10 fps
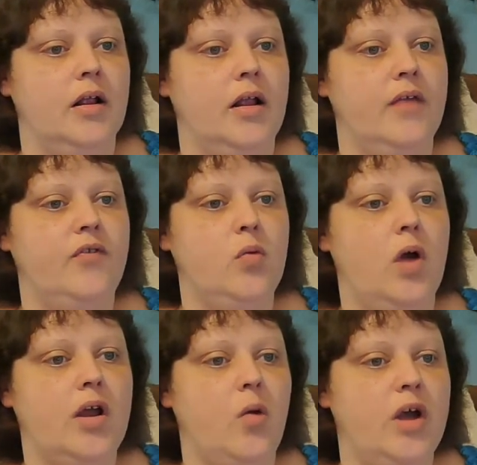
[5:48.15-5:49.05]
If you
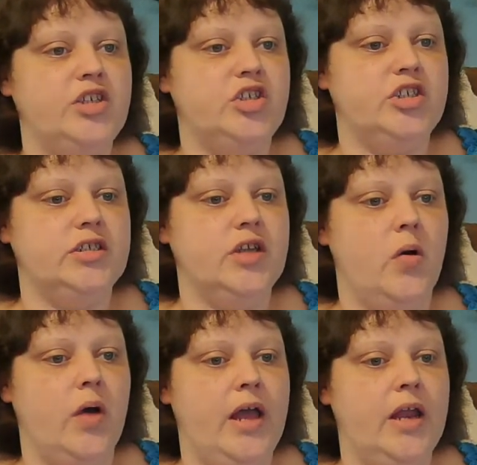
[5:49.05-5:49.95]
want a question,
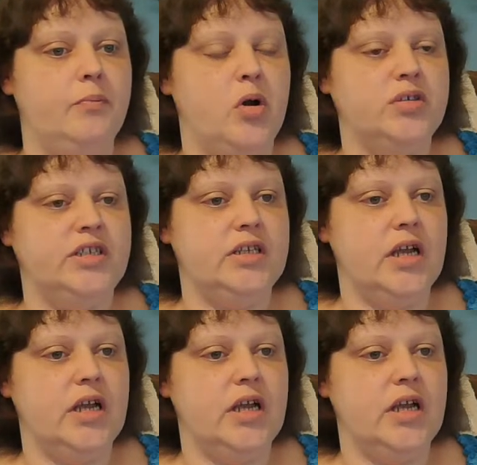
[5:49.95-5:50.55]
go ahead and post it in